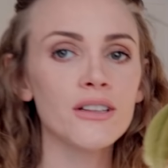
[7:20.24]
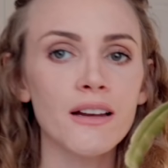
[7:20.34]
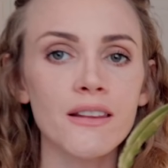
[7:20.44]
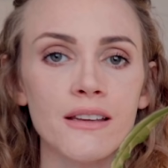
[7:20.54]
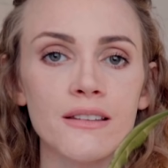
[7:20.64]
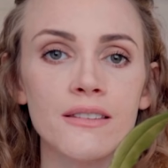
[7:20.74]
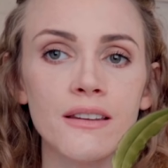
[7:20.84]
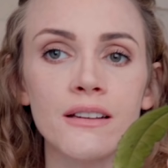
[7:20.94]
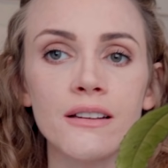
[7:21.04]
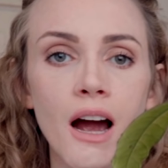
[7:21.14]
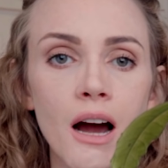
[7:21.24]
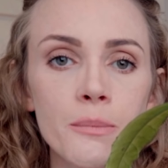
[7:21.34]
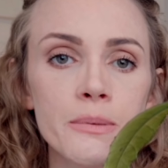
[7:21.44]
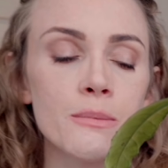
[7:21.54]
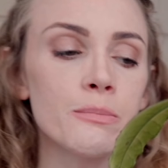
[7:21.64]
a lot of these in
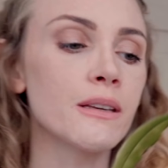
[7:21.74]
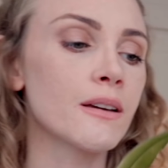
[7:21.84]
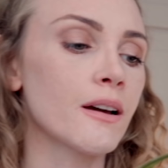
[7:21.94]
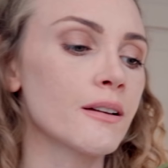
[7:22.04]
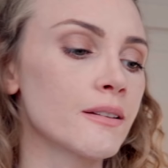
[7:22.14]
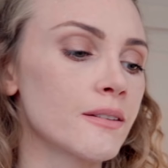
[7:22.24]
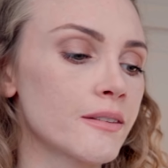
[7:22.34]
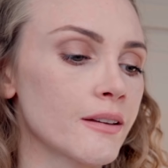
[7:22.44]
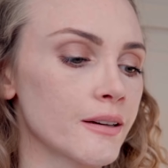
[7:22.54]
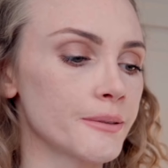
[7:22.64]
cups because uh,